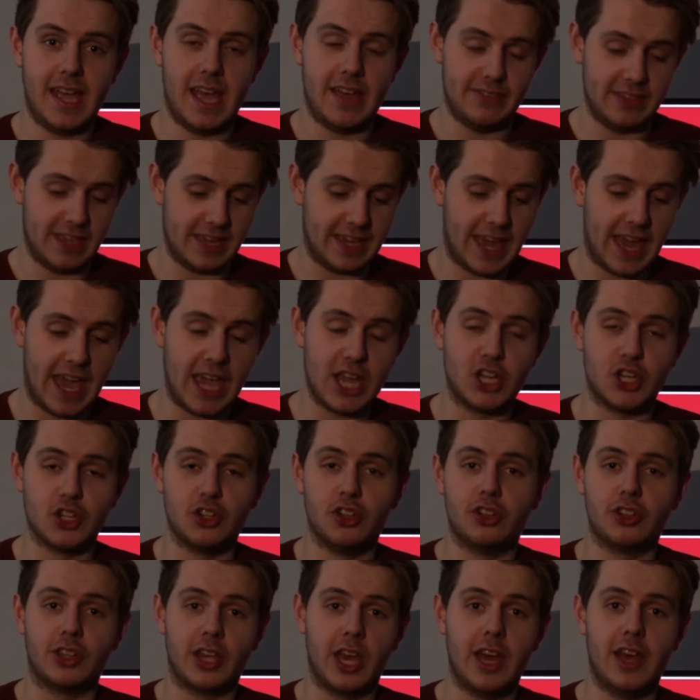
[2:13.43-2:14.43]
and the
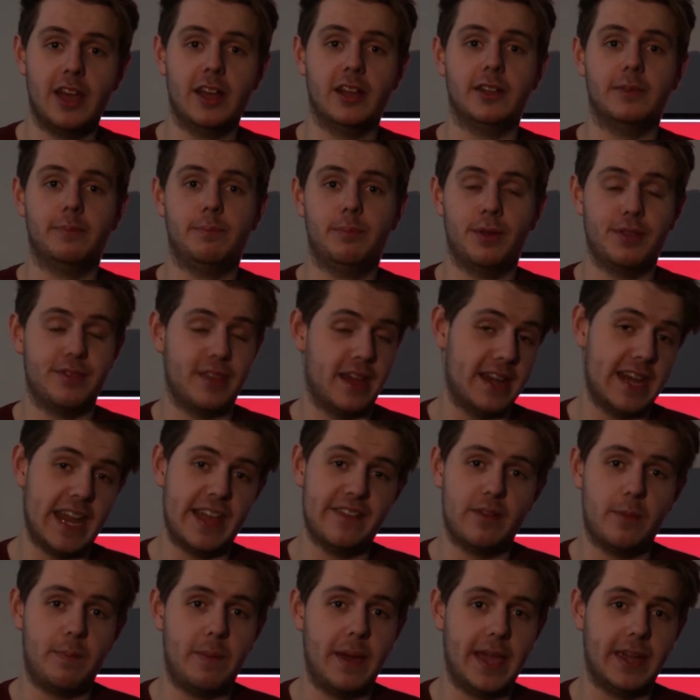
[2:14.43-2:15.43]
occasional girl, but that
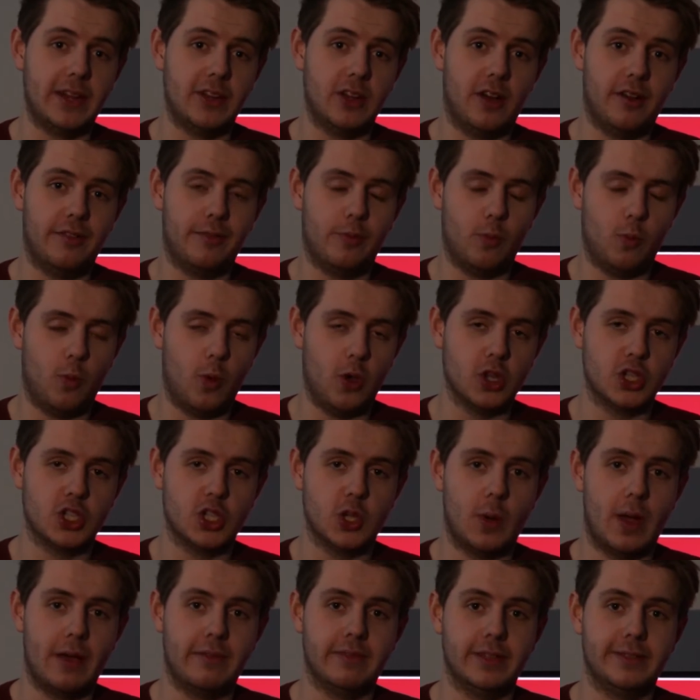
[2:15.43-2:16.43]
never paid off
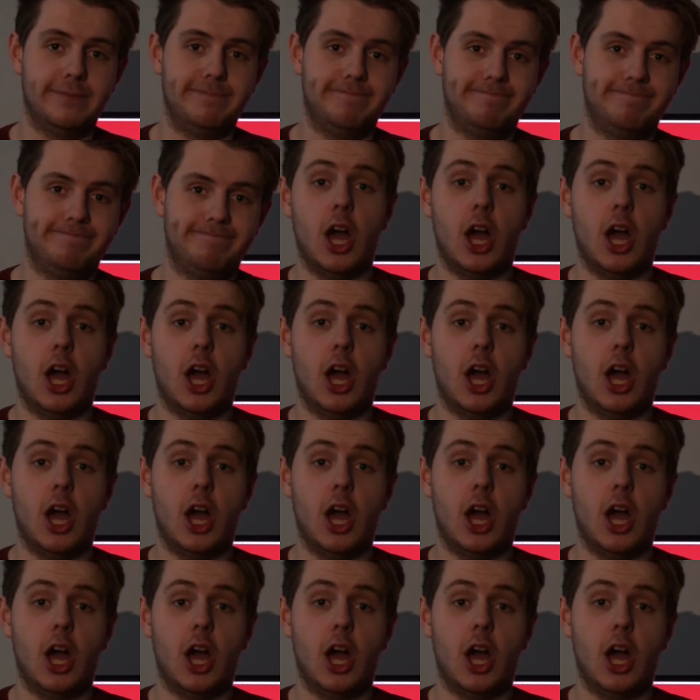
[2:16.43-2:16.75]
whatsoever.